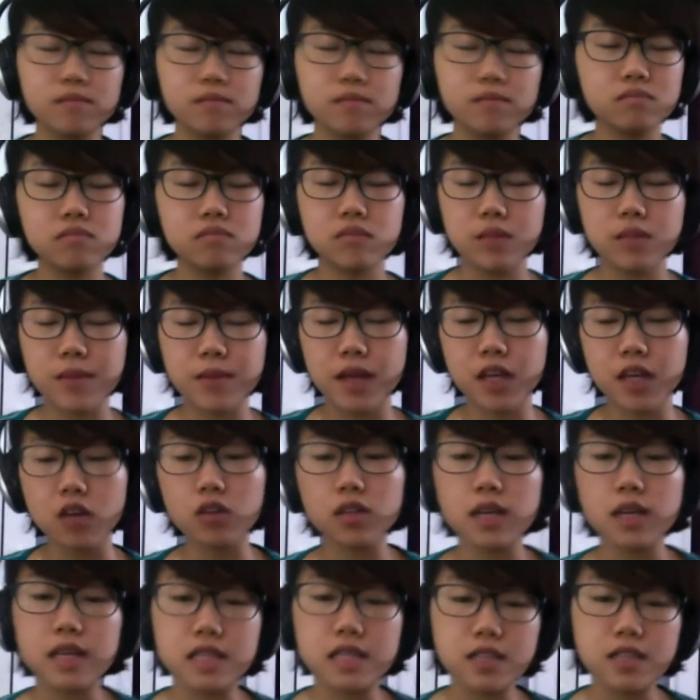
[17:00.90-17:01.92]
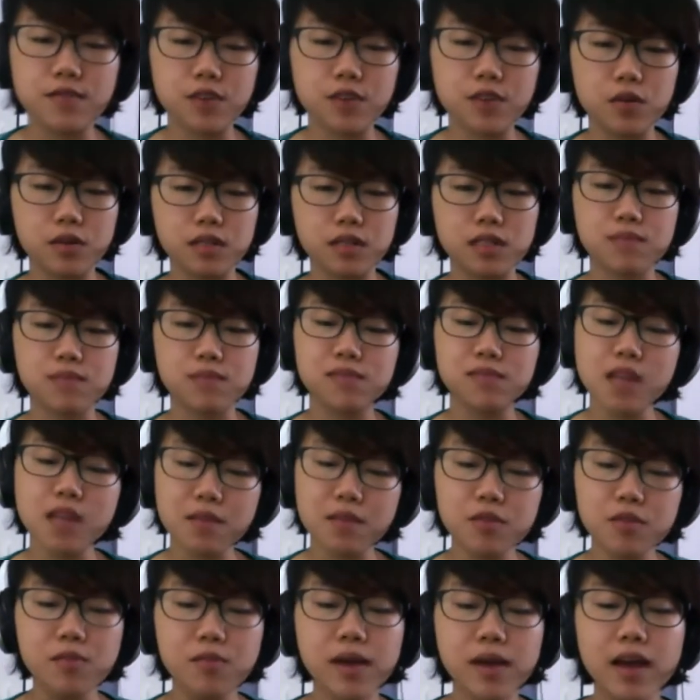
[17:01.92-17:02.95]
depending on the interviewer.
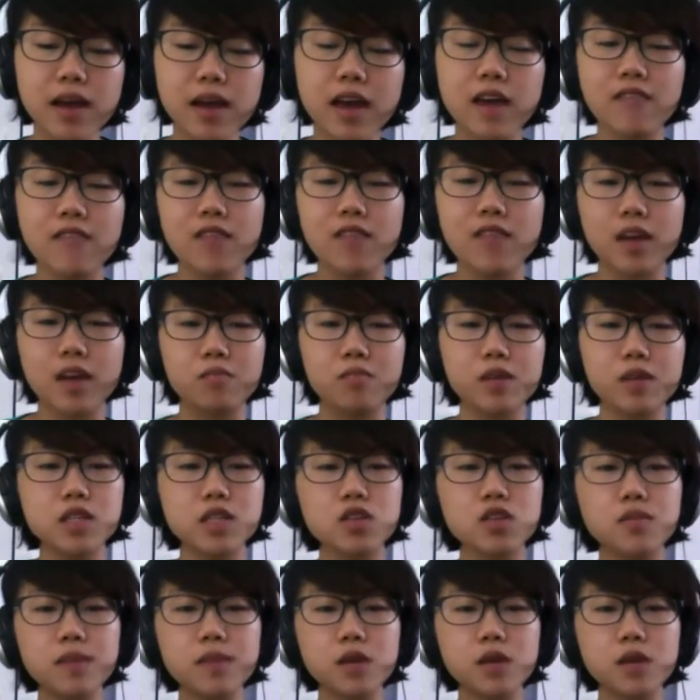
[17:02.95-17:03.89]
Sometimes you might have like brainstorming